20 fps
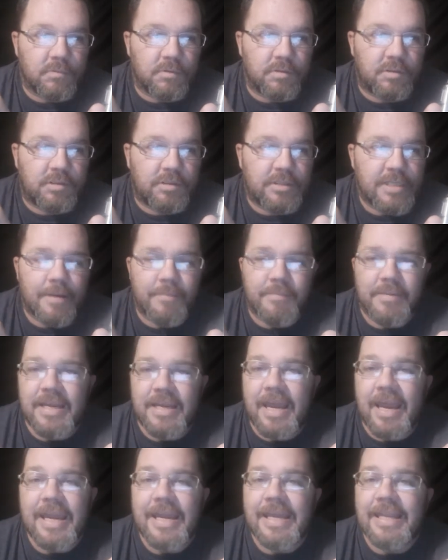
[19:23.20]

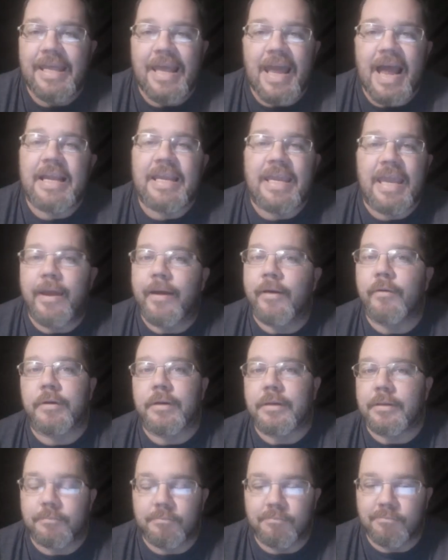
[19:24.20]
70, 80, I
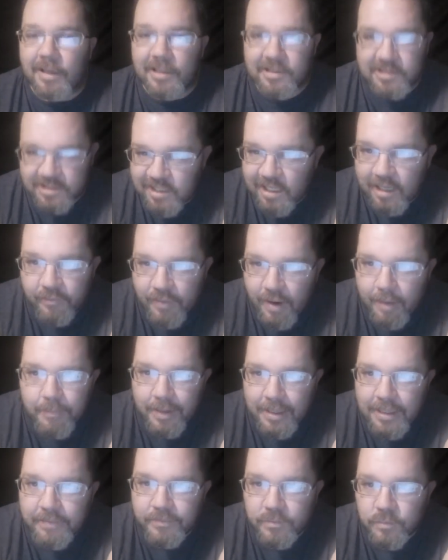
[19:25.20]
counted myself, I
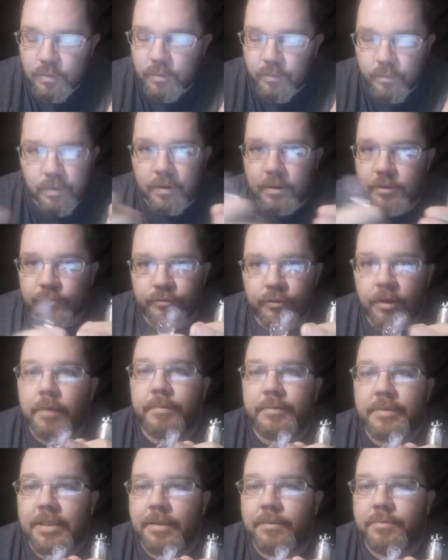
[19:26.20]
believe is what it was,
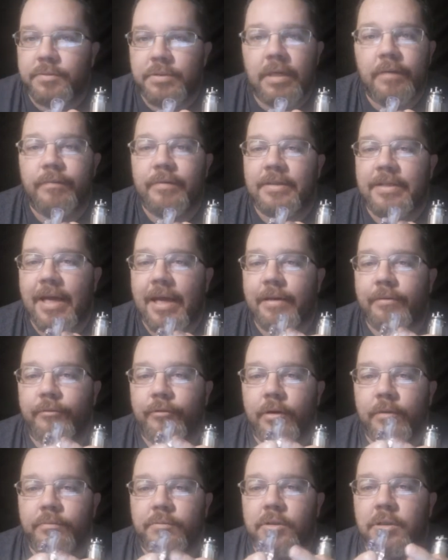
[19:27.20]
drip tips, different type
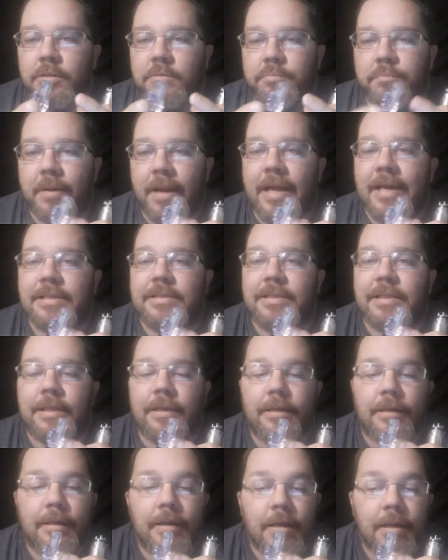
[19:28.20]
drip tips,
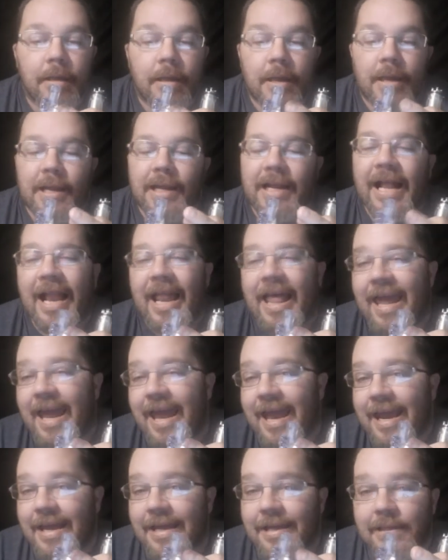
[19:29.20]
plastic,
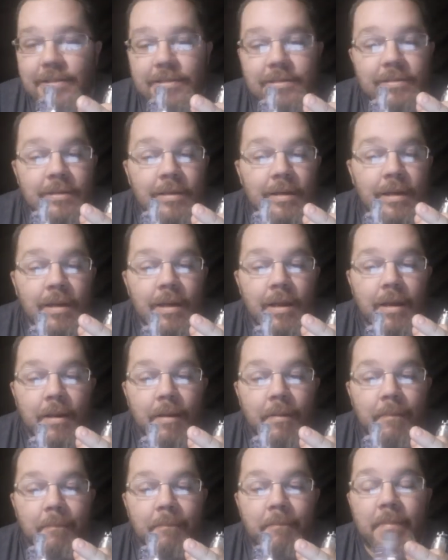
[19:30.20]
glass,
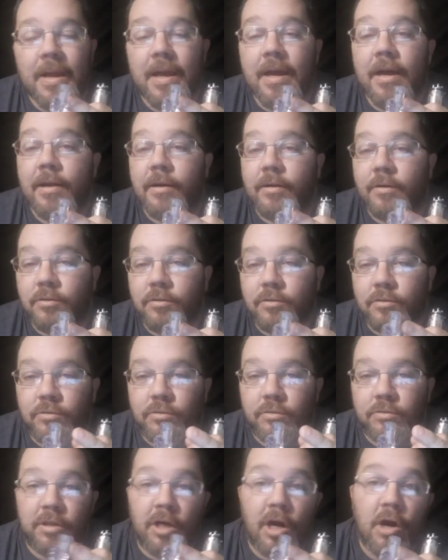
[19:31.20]

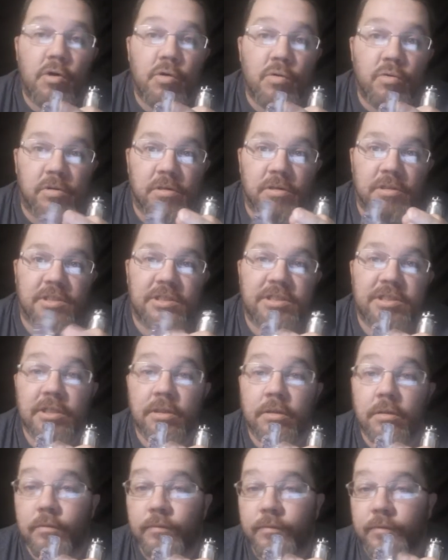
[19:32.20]
metal, golden,
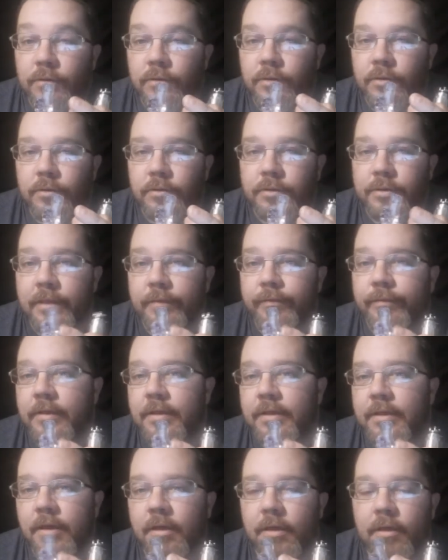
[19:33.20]
silver,
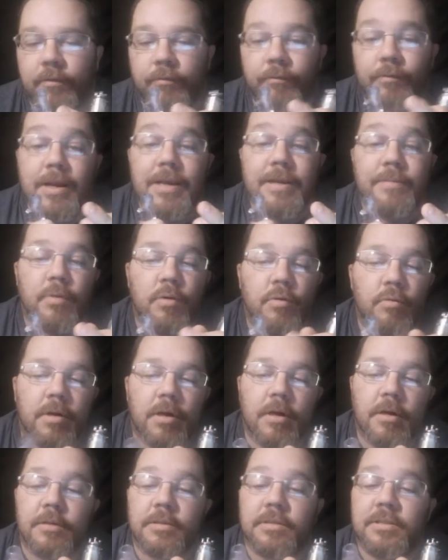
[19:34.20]
different color, rainbow
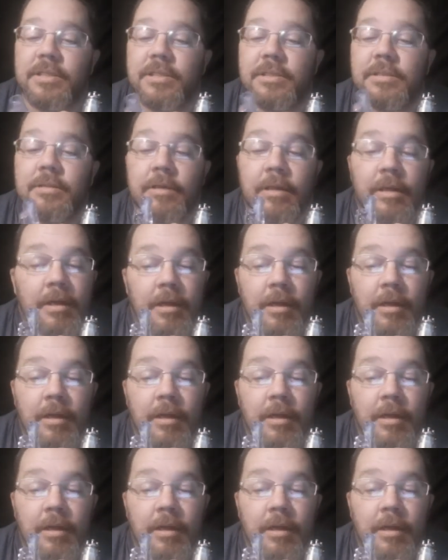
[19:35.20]
colors.